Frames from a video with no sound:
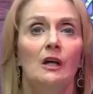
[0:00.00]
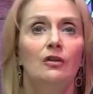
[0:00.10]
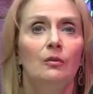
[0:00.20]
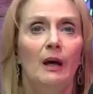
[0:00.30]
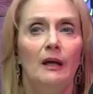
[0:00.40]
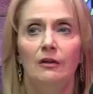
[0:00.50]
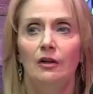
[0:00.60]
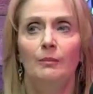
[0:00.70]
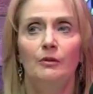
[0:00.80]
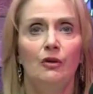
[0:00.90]
You might, you
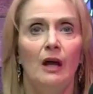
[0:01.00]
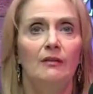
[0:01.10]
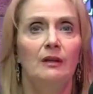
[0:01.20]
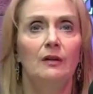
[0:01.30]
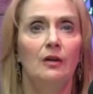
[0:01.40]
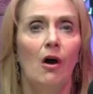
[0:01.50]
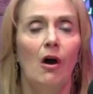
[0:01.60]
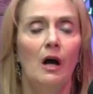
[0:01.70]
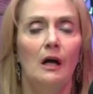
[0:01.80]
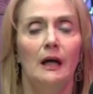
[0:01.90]
know, be driving in the
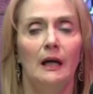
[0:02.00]
car